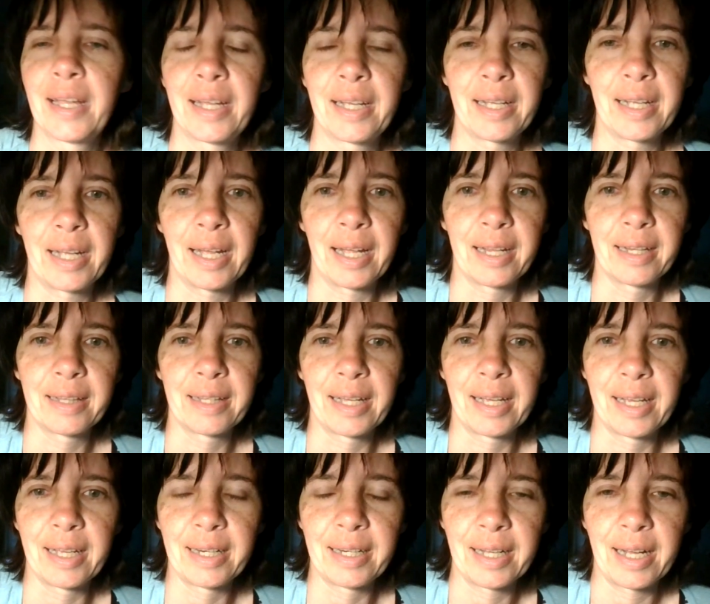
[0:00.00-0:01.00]
And
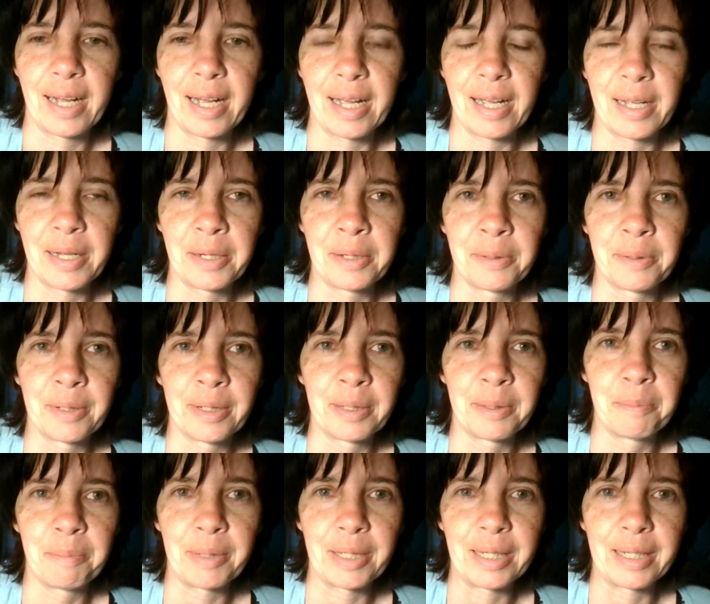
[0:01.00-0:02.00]
then I
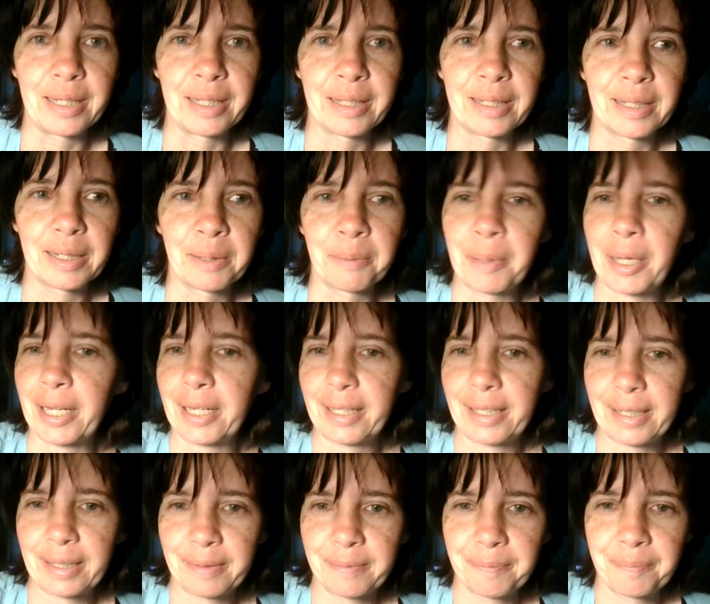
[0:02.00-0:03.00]
would be
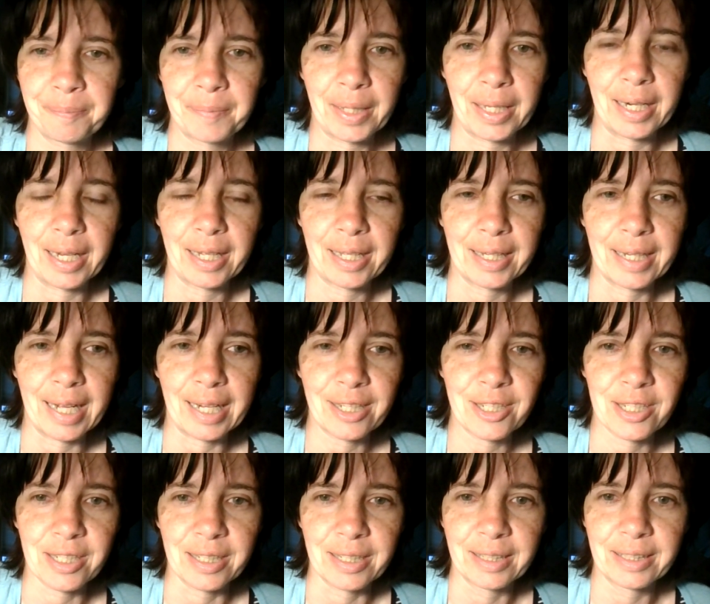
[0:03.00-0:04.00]
awake and I could
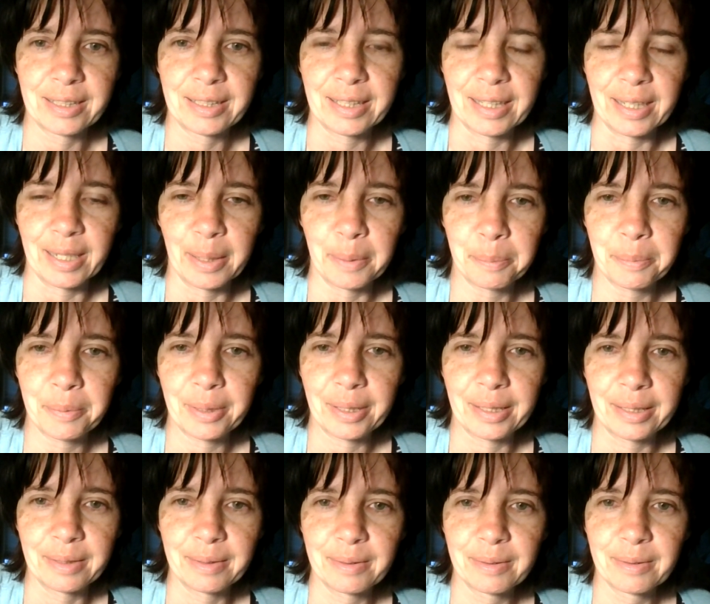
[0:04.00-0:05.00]
actually get up
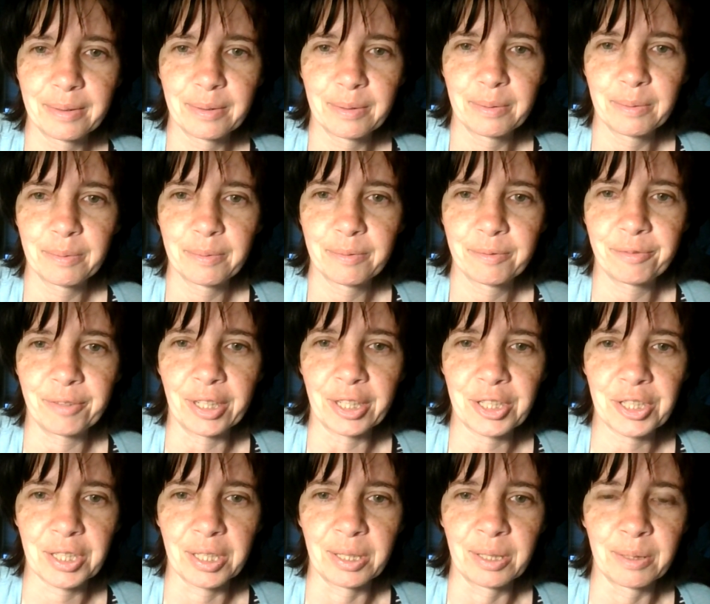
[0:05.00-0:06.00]
and
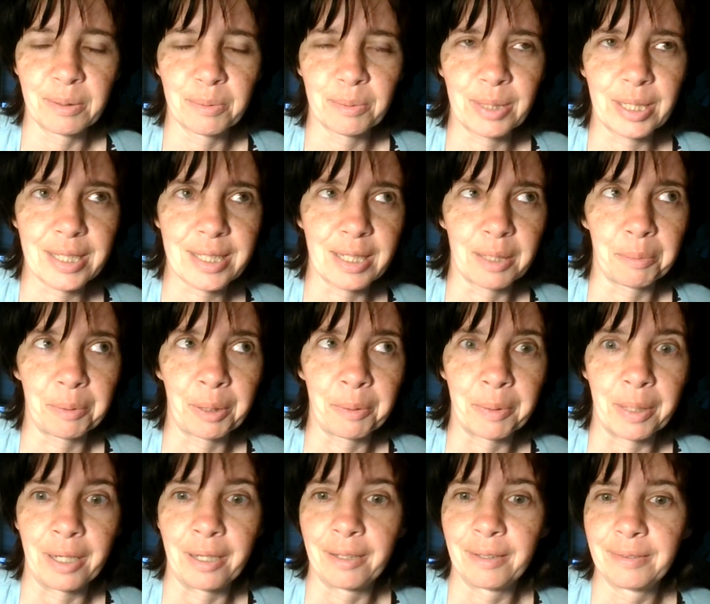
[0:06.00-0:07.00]
function reasonably
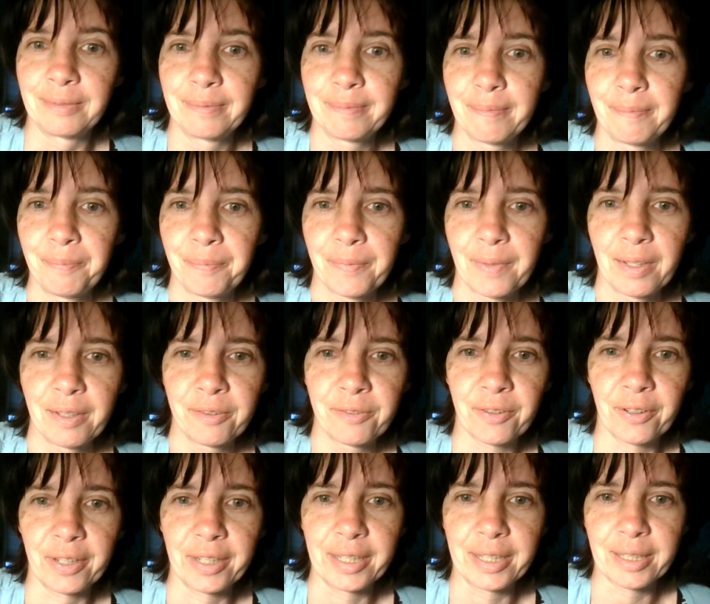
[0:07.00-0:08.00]
well
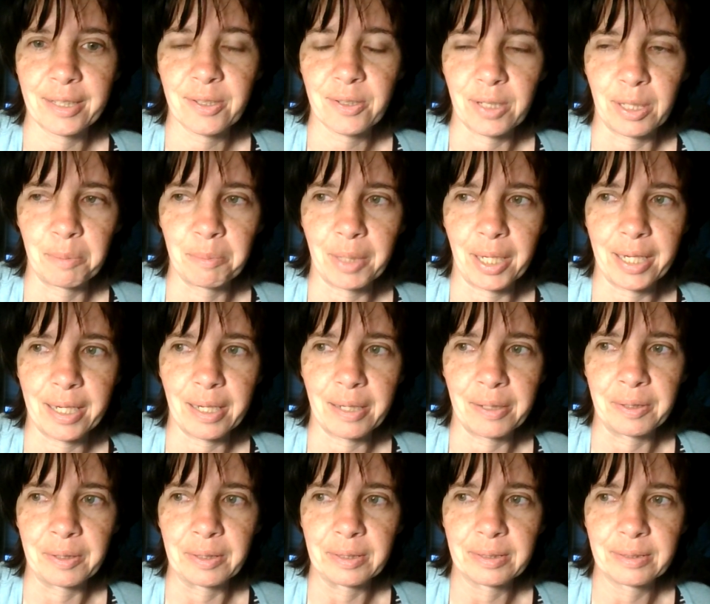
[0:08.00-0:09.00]
for an extreme night
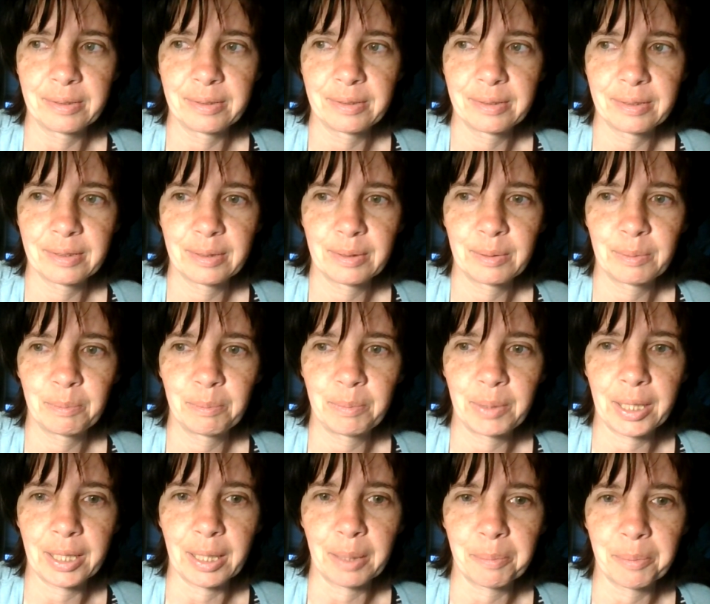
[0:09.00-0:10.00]
owl
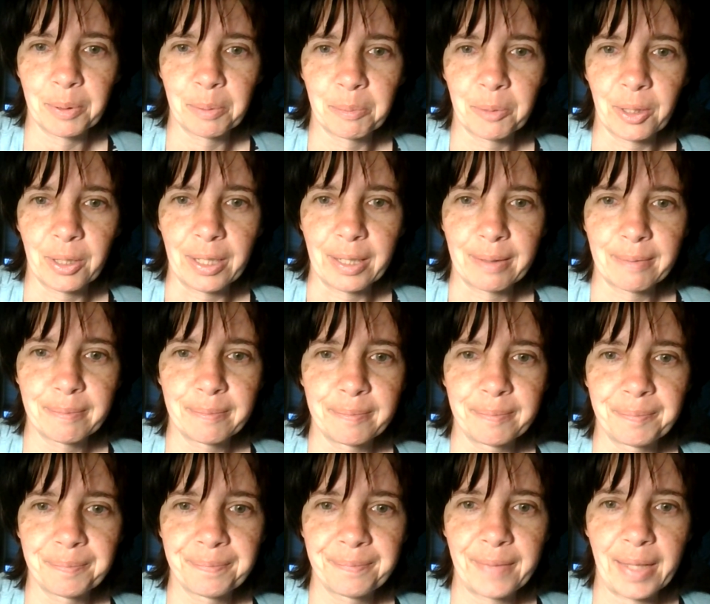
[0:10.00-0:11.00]
being up in the morning.
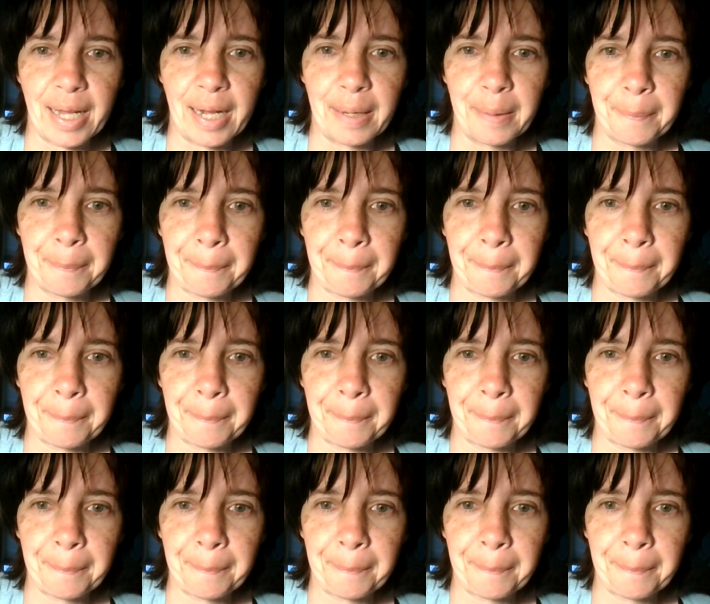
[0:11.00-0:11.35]
Yeah.